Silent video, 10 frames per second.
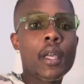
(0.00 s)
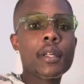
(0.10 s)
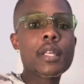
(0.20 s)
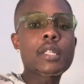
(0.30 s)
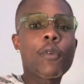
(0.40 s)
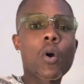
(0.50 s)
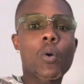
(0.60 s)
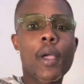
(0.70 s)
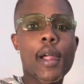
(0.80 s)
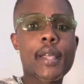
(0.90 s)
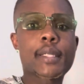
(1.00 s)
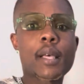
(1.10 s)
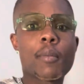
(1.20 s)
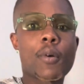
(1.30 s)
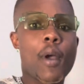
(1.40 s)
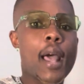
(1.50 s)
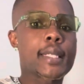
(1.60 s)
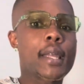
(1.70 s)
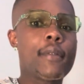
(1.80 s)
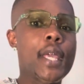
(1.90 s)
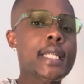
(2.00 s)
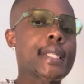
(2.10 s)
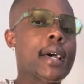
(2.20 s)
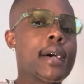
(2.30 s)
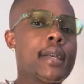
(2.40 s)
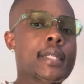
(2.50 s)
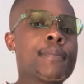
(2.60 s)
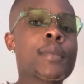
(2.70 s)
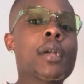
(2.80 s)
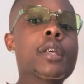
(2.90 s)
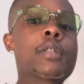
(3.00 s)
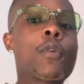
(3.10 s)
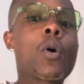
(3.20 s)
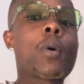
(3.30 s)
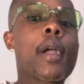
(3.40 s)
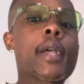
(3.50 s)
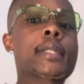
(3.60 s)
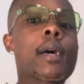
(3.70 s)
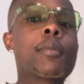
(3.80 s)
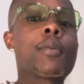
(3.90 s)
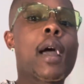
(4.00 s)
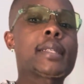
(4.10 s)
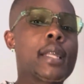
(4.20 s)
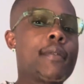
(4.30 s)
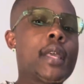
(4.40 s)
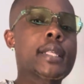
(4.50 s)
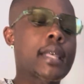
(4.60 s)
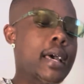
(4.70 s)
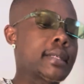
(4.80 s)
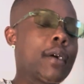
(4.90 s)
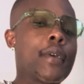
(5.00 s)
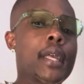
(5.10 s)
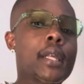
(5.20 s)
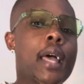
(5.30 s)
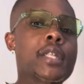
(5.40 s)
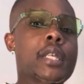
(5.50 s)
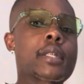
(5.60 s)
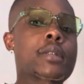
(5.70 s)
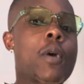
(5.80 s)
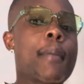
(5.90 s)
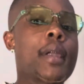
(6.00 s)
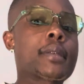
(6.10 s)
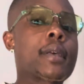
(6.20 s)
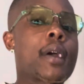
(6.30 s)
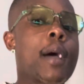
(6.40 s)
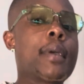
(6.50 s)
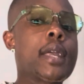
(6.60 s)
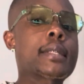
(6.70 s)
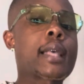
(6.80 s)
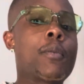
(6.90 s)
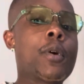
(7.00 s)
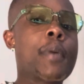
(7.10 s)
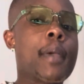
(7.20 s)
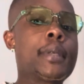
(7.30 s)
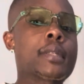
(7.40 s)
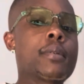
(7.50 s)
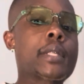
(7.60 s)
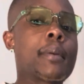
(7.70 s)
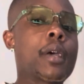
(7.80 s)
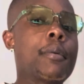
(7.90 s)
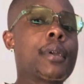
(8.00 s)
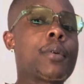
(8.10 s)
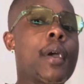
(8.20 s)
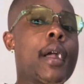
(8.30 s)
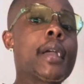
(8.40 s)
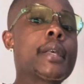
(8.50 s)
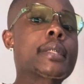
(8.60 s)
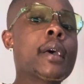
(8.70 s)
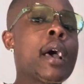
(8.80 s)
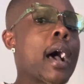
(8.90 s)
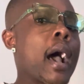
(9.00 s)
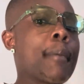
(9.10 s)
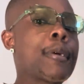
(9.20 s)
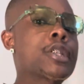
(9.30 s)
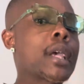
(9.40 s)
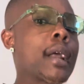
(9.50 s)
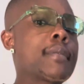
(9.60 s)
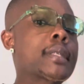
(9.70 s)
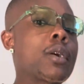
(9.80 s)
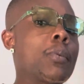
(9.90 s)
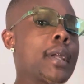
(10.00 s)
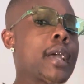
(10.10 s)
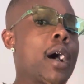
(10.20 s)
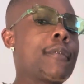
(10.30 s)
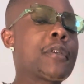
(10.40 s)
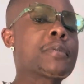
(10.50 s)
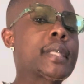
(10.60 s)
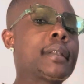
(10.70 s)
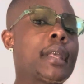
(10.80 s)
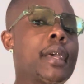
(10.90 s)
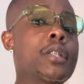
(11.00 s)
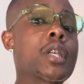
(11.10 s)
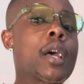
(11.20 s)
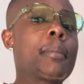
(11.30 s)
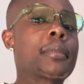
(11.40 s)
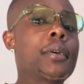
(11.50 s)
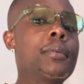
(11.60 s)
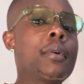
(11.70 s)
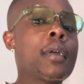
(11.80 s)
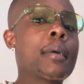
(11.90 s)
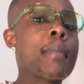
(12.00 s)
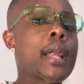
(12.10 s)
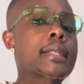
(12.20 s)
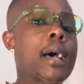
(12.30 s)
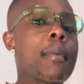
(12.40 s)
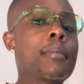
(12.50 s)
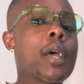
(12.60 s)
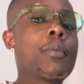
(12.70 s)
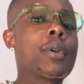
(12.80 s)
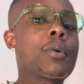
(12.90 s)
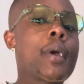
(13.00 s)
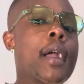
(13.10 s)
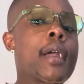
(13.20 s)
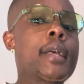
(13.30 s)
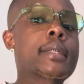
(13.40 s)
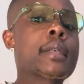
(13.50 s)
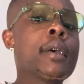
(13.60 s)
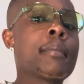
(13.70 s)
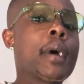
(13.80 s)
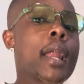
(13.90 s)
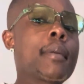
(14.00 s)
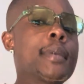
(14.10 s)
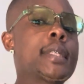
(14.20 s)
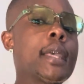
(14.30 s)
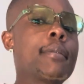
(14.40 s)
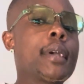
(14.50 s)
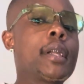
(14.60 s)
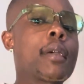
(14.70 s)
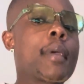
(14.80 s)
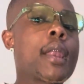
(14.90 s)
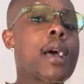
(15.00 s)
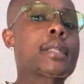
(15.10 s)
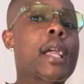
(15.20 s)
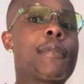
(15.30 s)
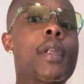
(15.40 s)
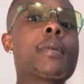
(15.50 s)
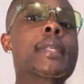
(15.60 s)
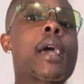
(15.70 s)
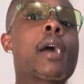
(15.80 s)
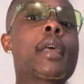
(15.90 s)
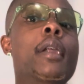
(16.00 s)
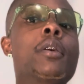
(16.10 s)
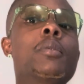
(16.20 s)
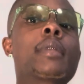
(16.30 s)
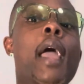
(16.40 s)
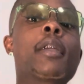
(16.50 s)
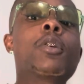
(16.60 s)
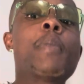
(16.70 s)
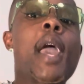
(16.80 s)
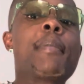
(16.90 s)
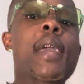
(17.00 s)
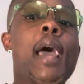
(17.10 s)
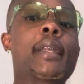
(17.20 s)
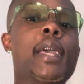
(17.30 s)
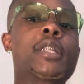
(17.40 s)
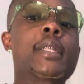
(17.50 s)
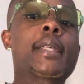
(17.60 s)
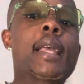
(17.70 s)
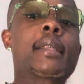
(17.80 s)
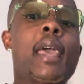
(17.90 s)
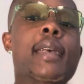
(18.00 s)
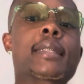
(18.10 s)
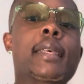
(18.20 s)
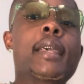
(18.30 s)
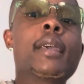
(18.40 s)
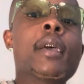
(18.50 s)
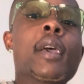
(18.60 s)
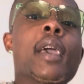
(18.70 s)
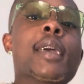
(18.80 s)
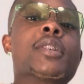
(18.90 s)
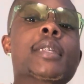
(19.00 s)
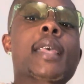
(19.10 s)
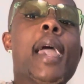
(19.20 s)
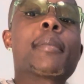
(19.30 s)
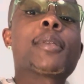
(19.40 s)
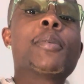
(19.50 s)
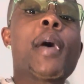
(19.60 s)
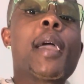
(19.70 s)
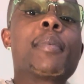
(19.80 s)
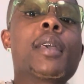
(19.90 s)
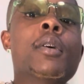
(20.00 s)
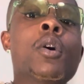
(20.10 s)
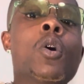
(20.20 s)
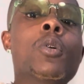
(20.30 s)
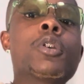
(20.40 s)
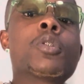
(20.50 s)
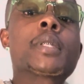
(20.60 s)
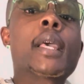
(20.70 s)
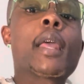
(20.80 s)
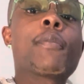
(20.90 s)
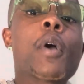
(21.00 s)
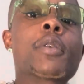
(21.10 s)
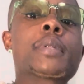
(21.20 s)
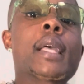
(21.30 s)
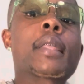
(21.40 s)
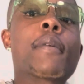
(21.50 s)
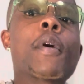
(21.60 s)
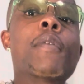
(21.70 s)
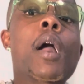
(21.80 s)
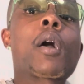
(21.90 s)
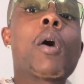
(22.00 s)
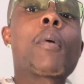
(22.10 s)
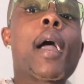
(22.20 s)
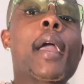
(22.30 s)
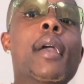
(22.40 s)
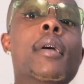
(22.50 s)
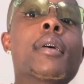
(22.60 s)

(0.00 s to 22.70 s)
This for Aquarius, Sun, Moon, Rising, and Venus signs. This for Aquarius, Sun, Moon, Rising, and Venus signs. Don't forget to like, share, subscribe, and also comment. Yes, I will, baby, soon as I'm done with Aquarius. I appreciate every single one of y'all. If you sent it, it should come through by the time I'm done with Aquarius. My name is D. Reader, Devine Altair, for those of y'all that are new. Thank you, baby. I did just get that, see? It just came through, baby. Who did you send in for? You sent in for Virgo, right?